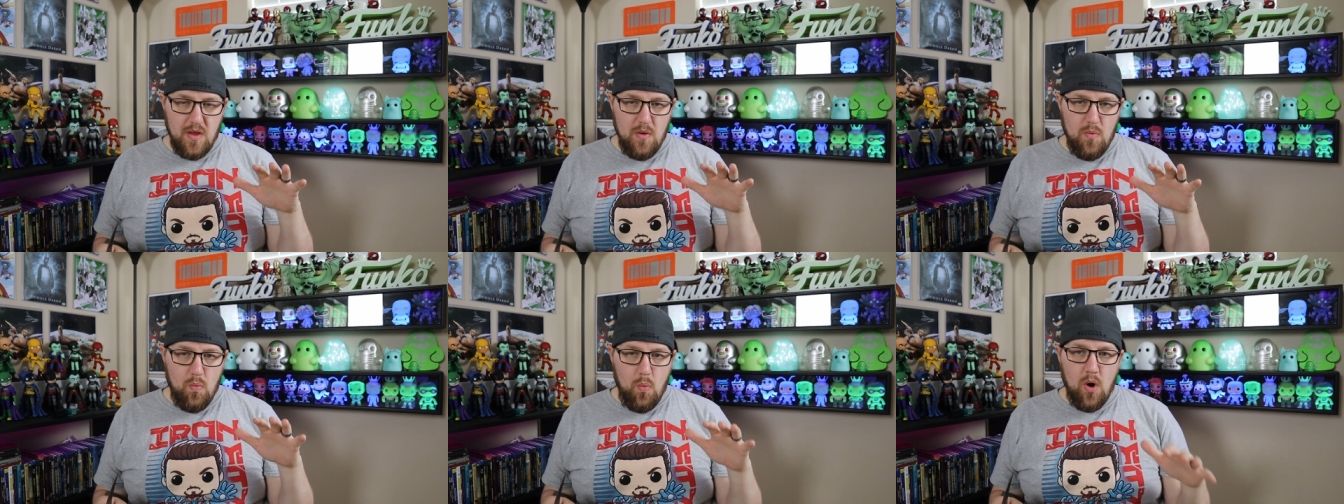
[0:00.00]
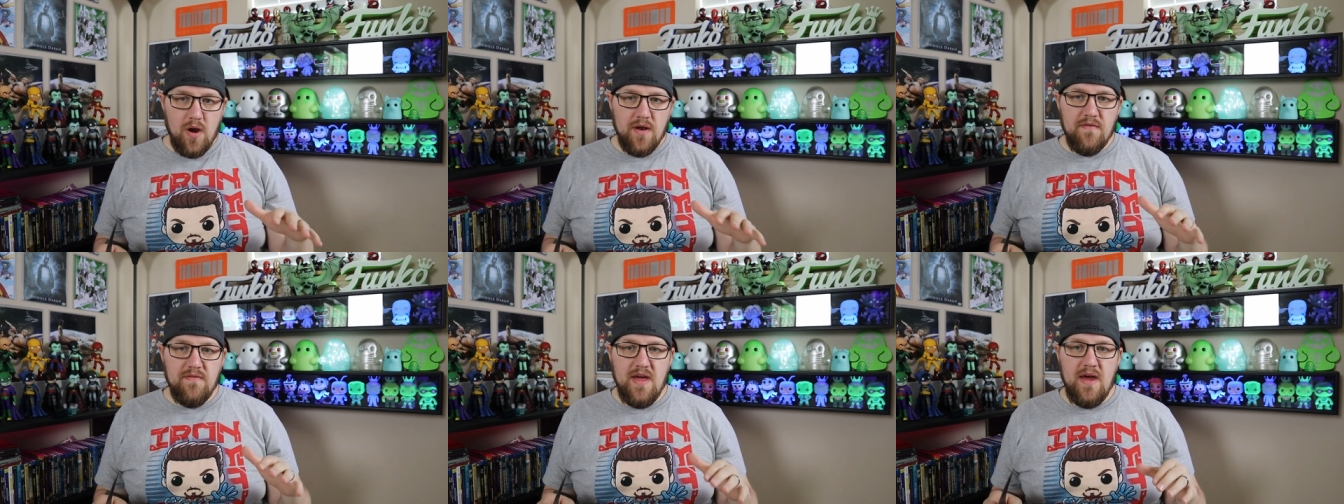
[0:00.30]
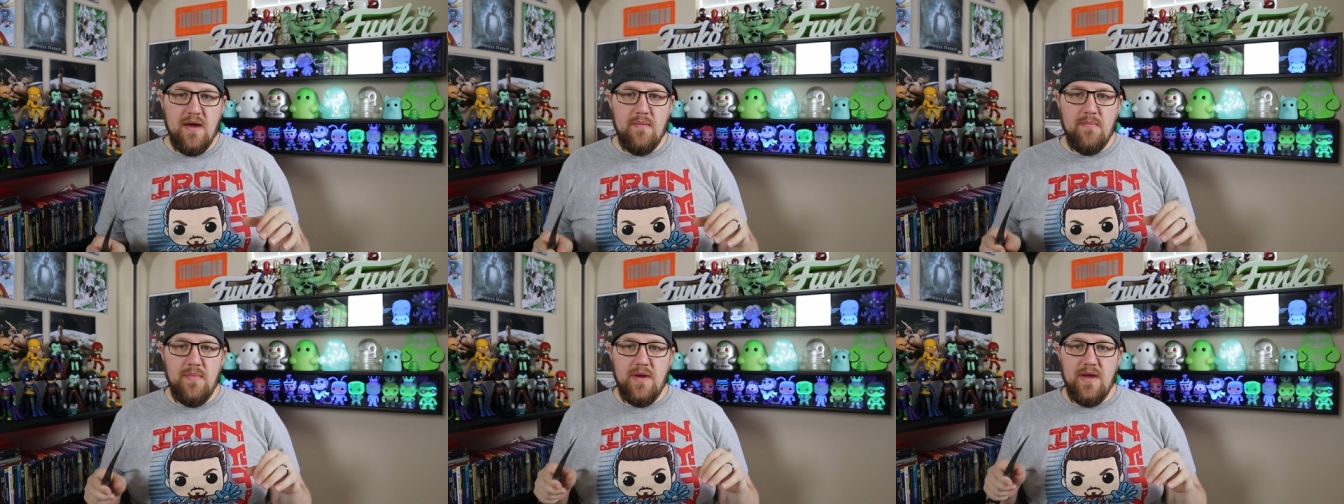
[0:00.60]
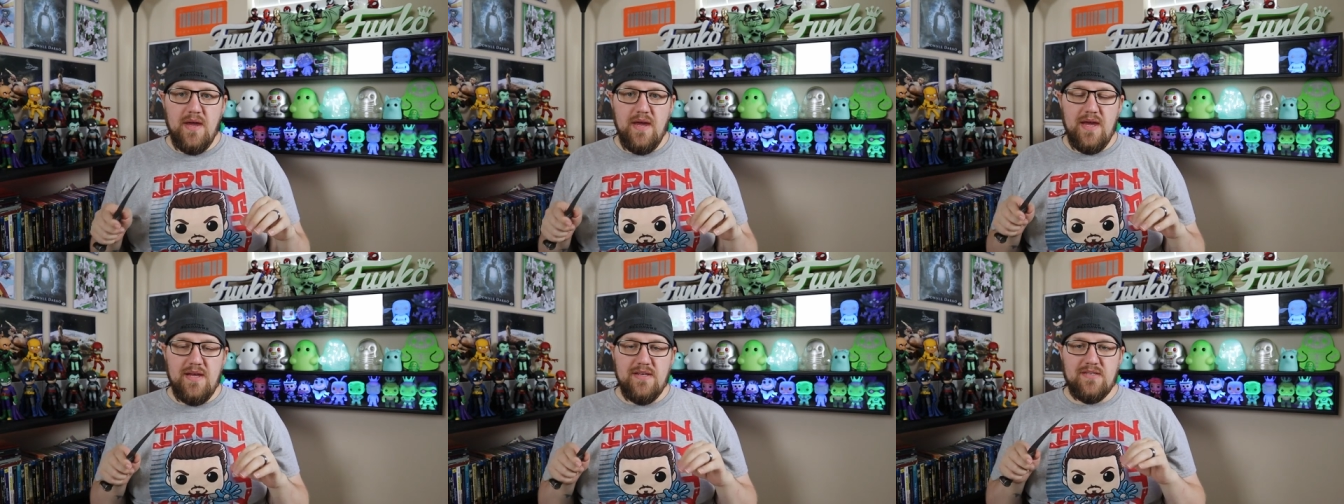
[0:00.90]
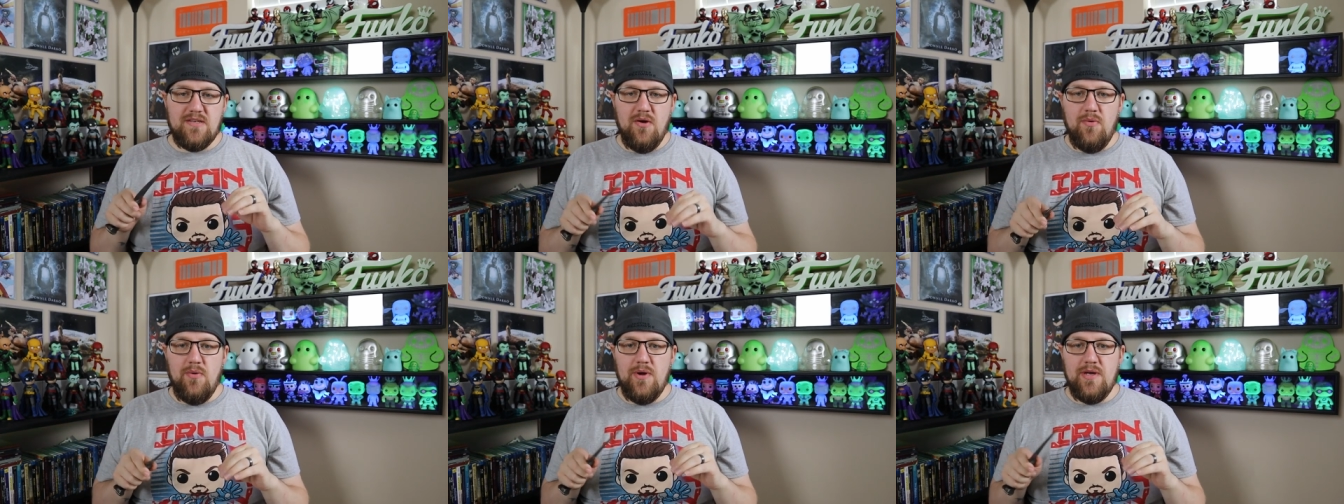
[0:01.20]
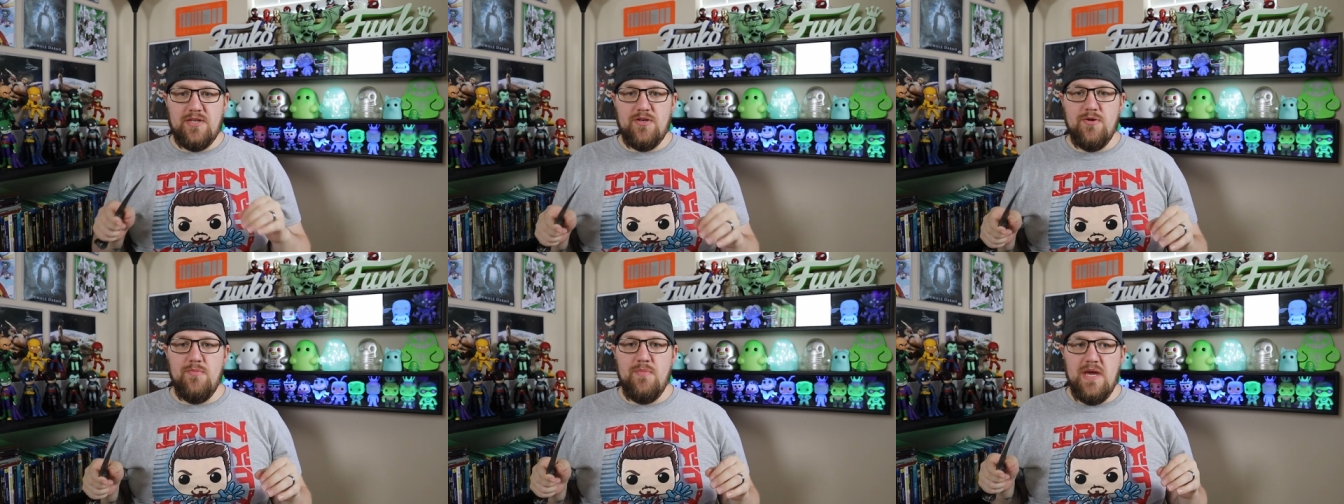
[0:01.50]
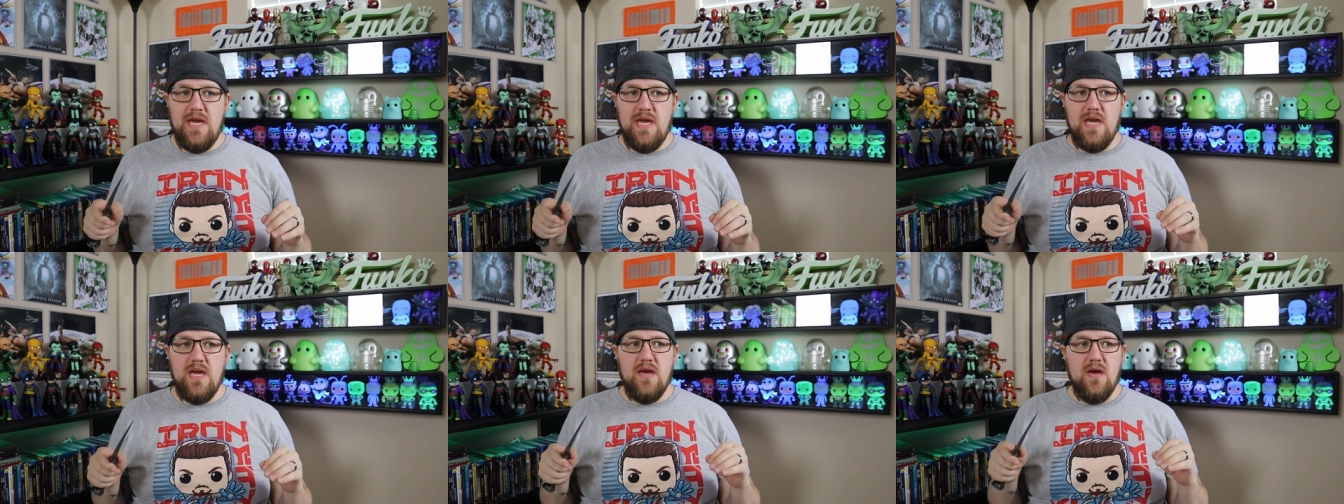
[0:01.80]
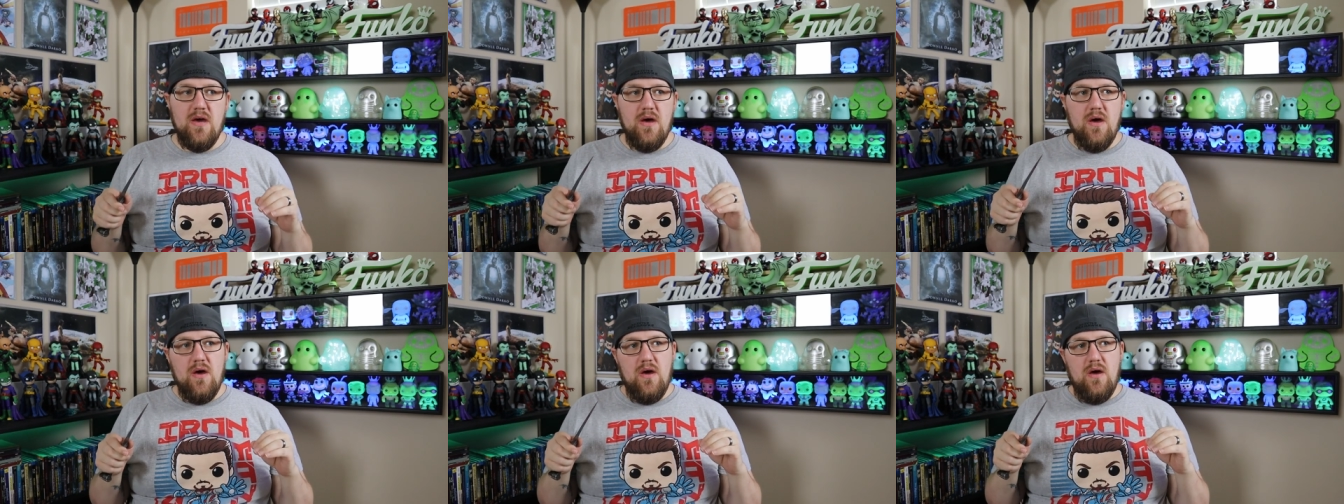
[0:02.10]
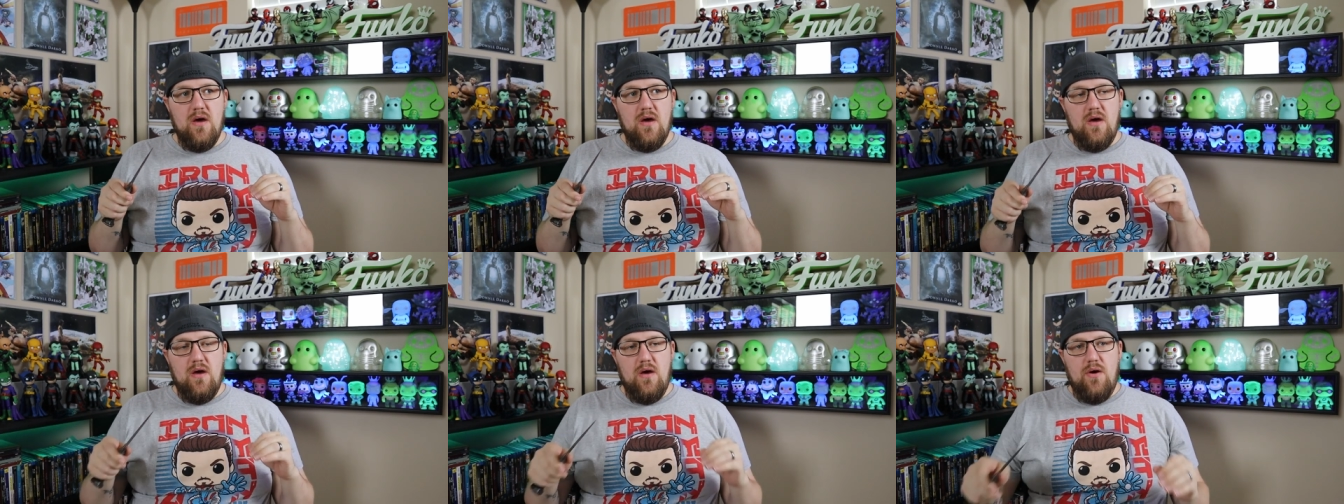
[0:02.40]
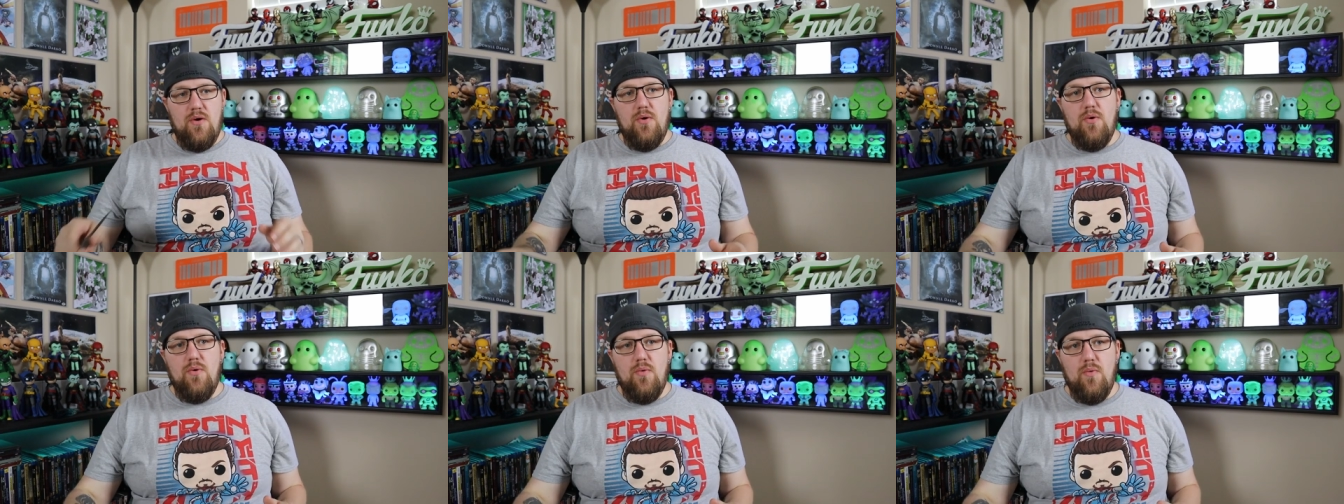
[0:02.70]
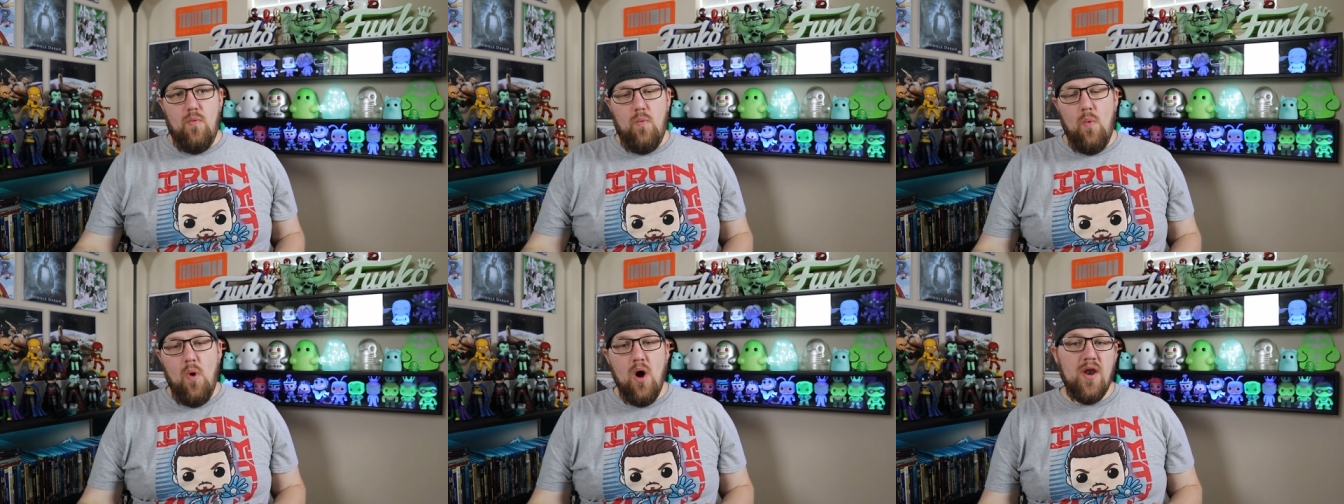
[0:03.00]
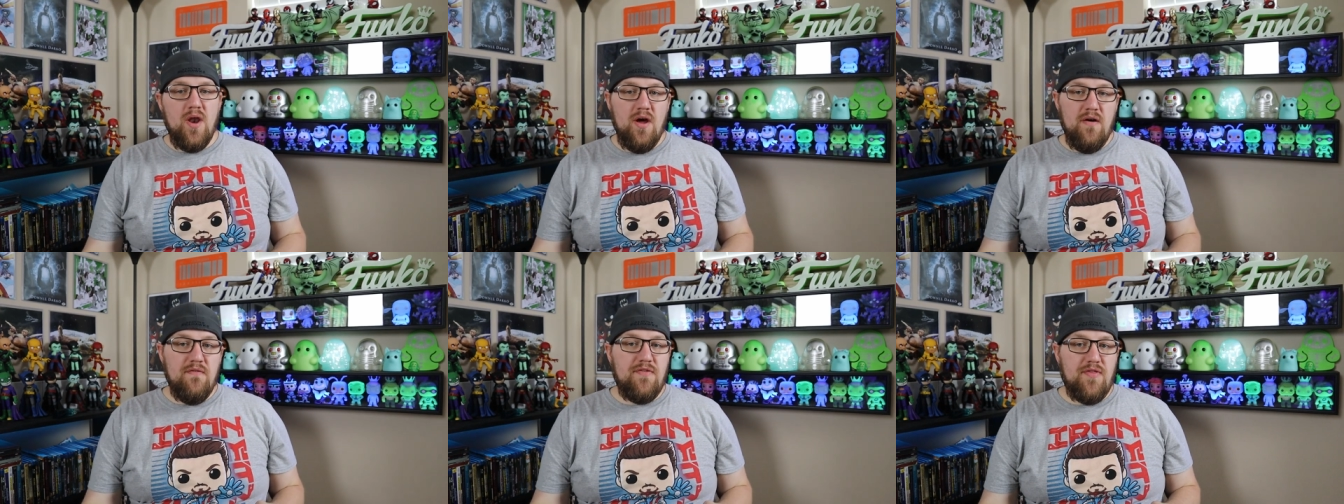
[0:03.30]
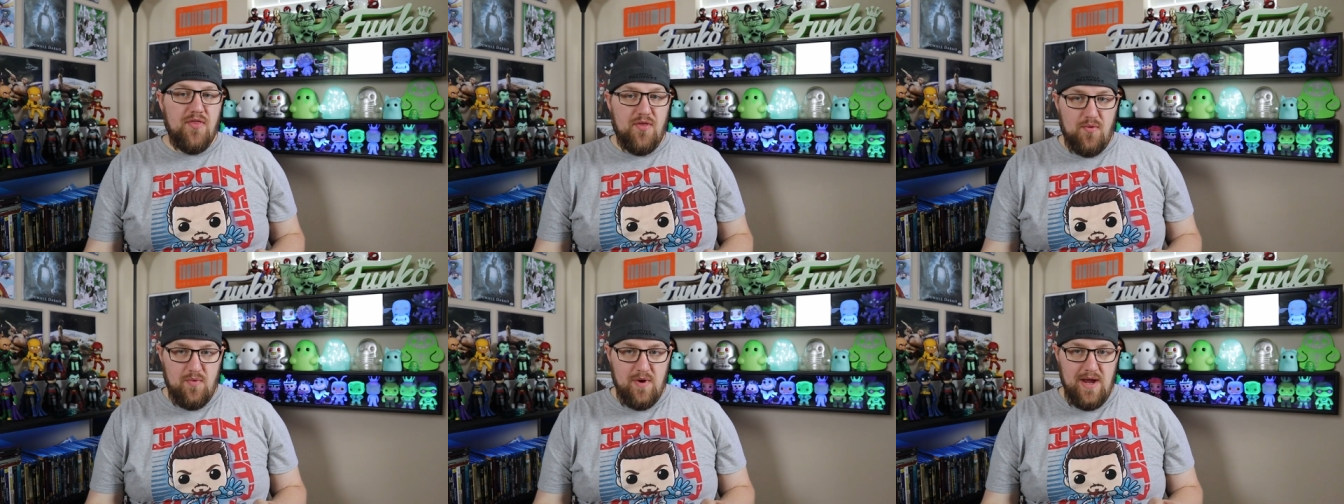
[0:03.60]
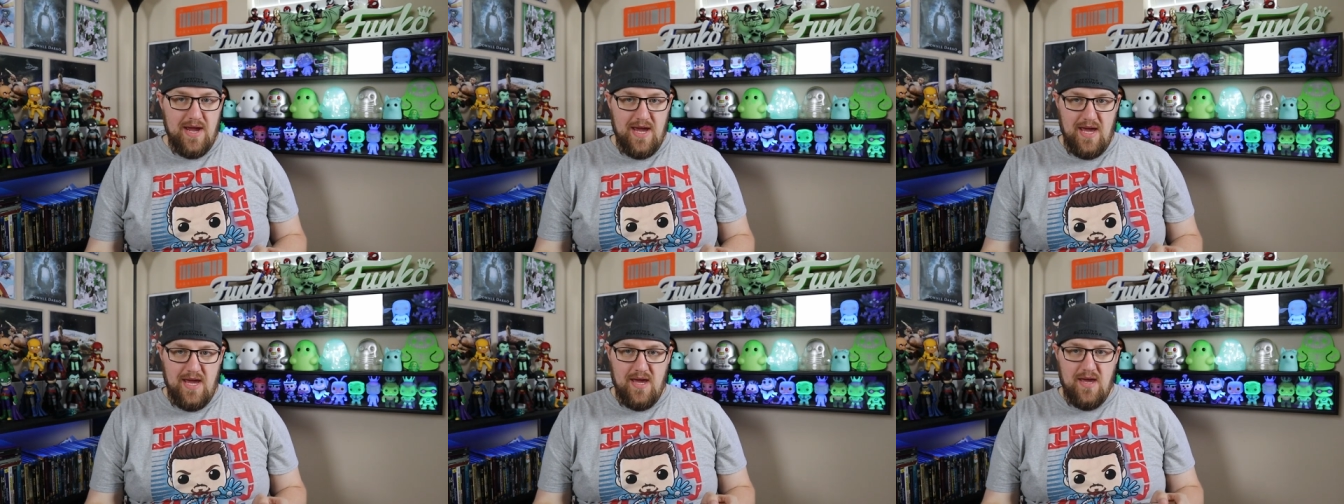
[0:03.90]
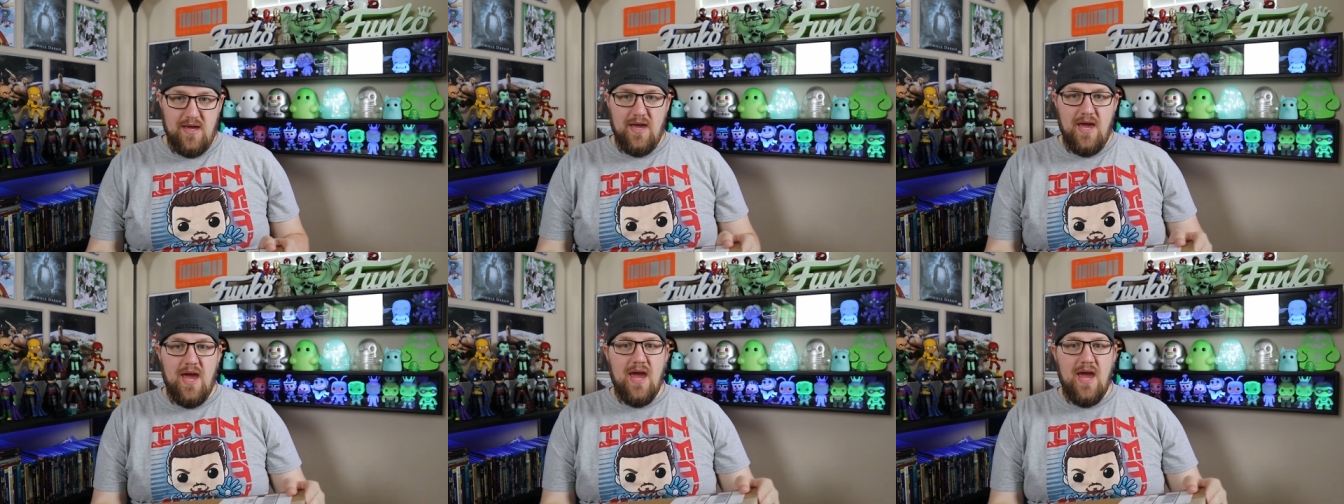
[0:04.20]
one of them is going to be one of three.